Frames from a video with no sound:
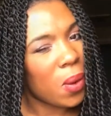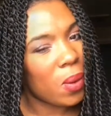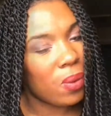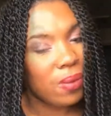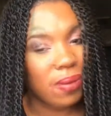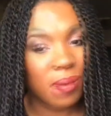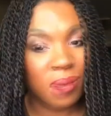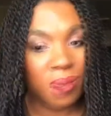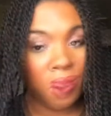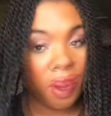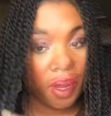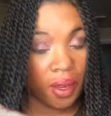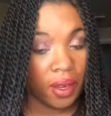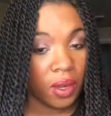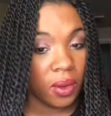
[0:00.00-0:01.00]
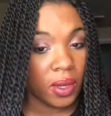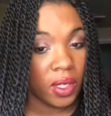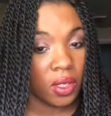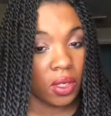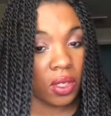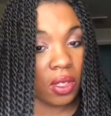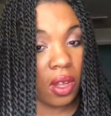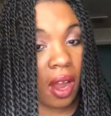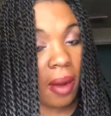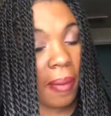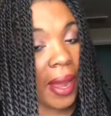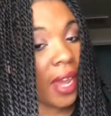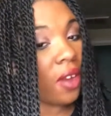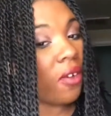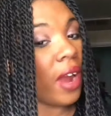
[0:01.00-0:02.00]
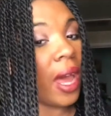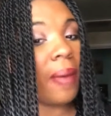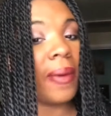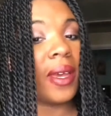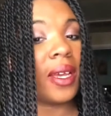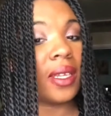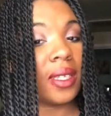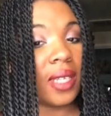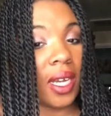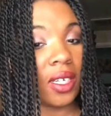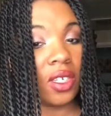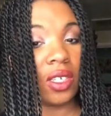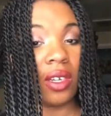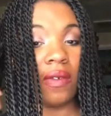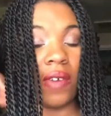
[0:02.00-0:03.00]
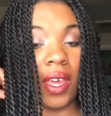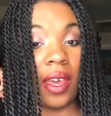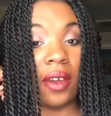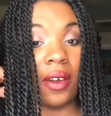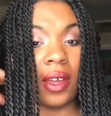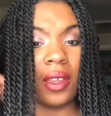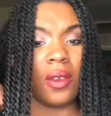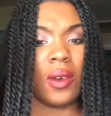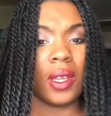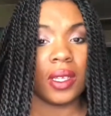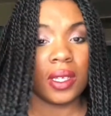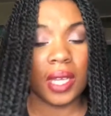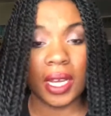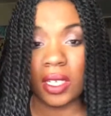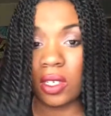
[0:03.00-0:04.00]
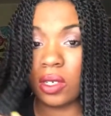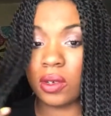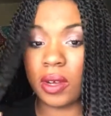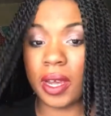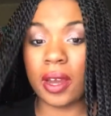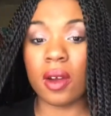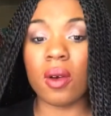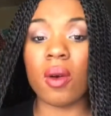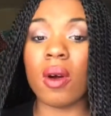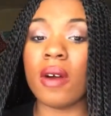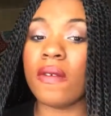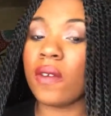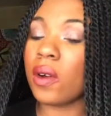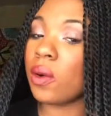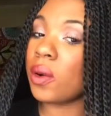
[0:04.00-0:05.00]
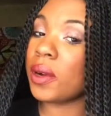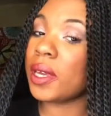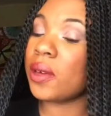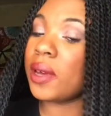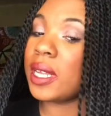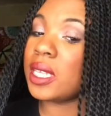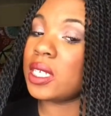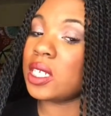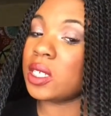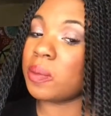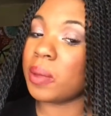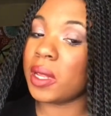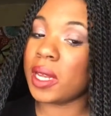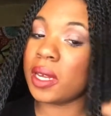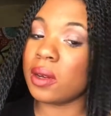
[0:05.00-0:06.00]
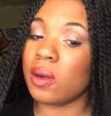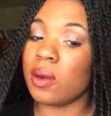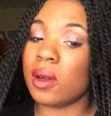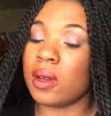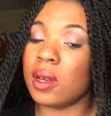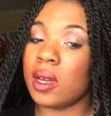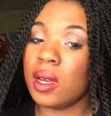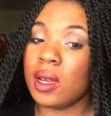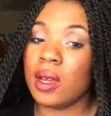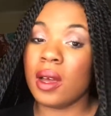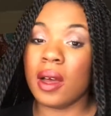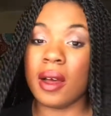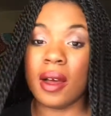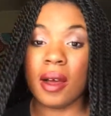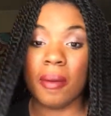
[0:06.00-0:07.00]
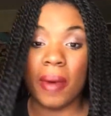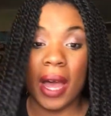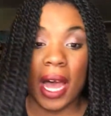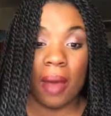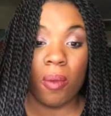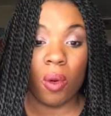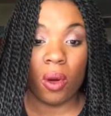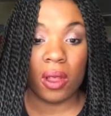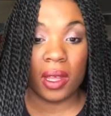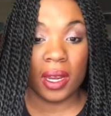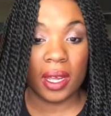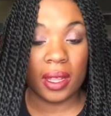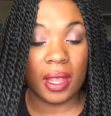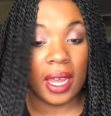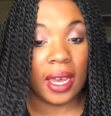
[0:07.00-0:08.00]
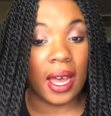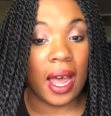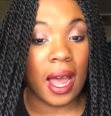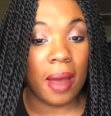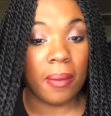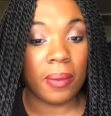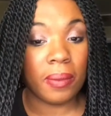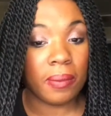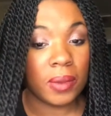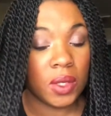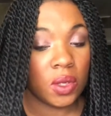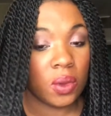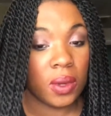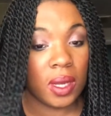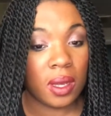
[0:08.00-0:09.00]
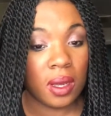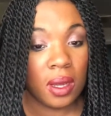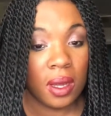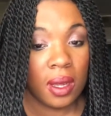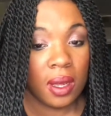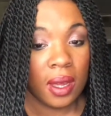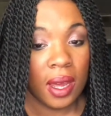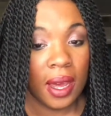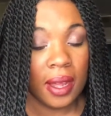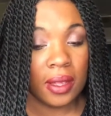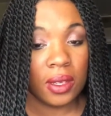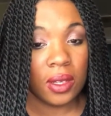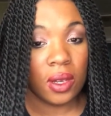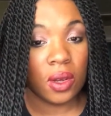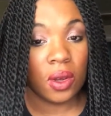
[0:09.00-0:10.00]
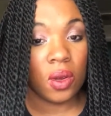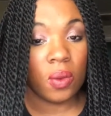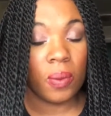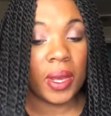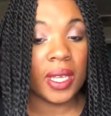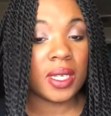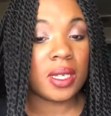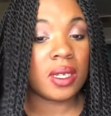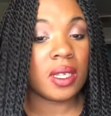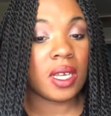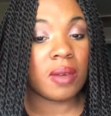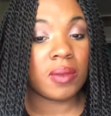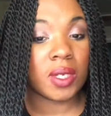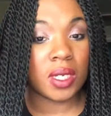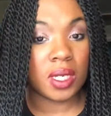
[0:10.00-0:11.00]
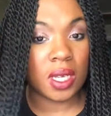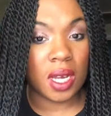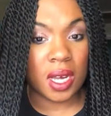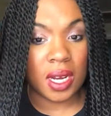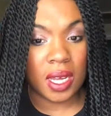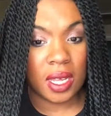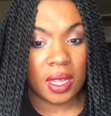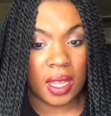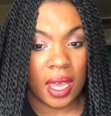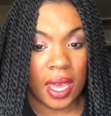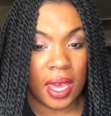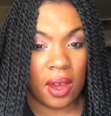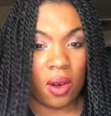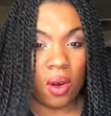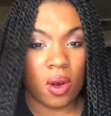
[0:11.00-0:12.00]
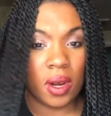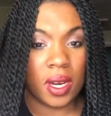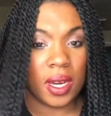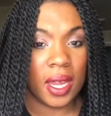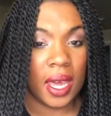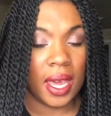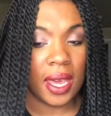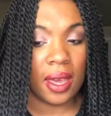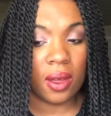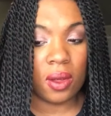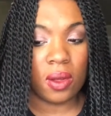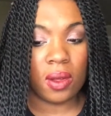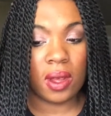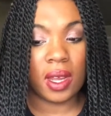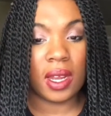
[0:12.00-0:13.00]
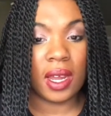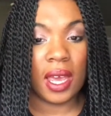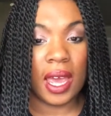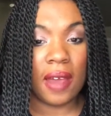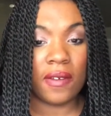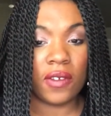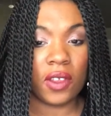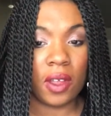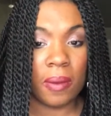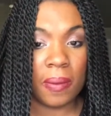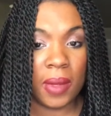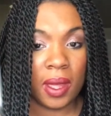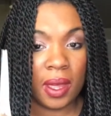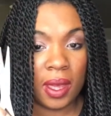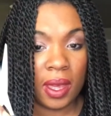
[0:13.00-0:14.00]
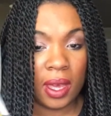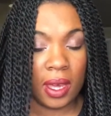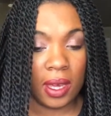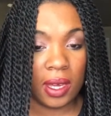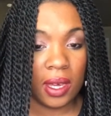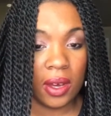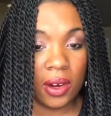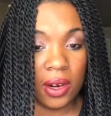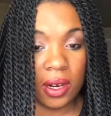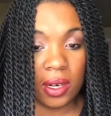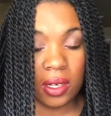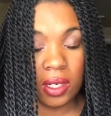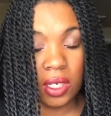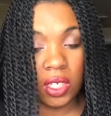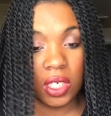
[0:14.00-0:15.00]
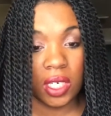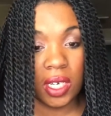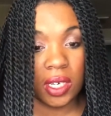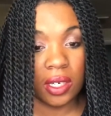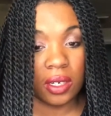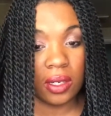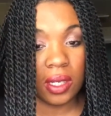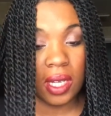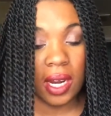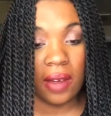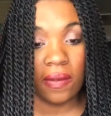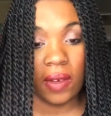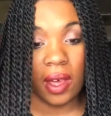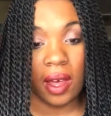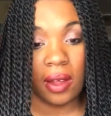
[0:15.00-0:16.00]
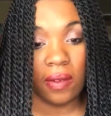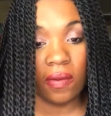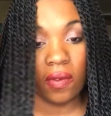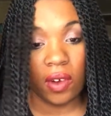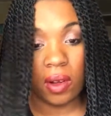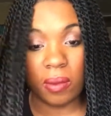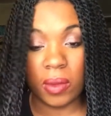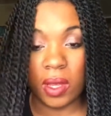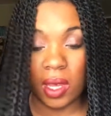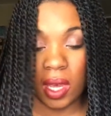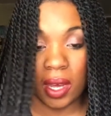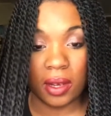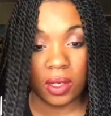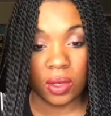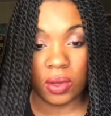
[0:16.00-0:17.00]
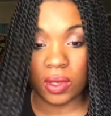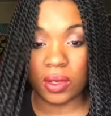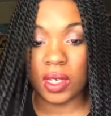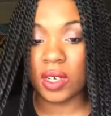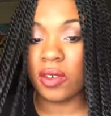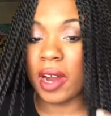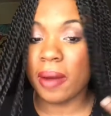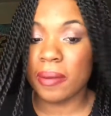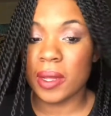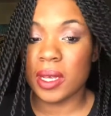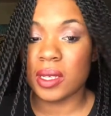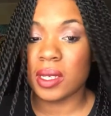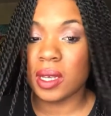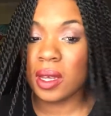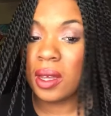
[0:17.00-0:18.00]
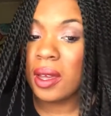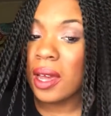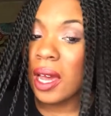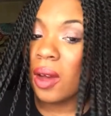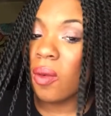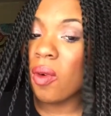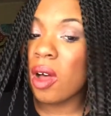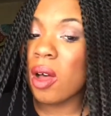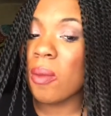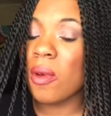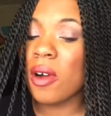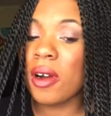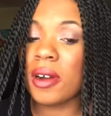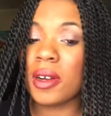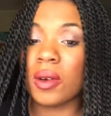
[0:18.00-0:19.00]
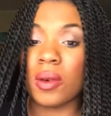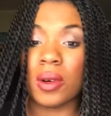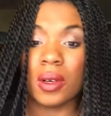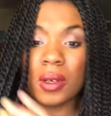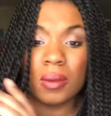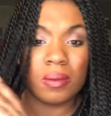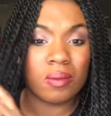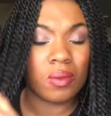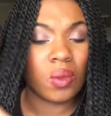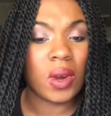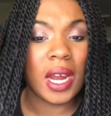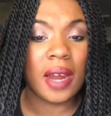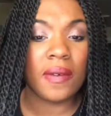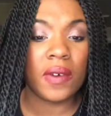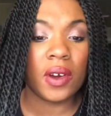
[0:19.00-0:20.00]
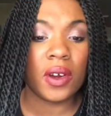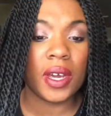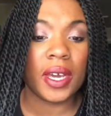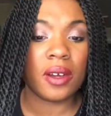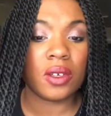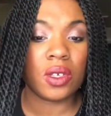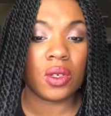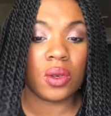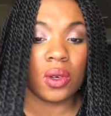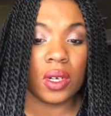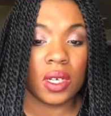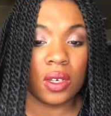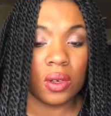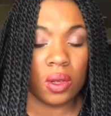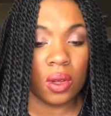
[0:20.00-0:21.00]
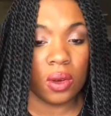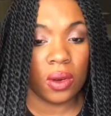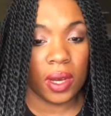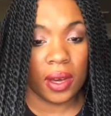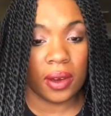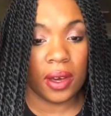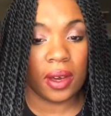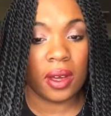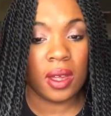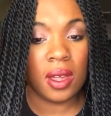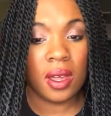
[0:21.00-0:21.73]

So what you do is you start by grabbing a section of hair, and you can section your hair off, or you can just plan on eyeballing it like I'm doing. And so basically I'm just cutting the hair on an angle, and I have some hair shears that I've gotten from the hair store, and you can grab these at Walmart or wherever hair store in your local area.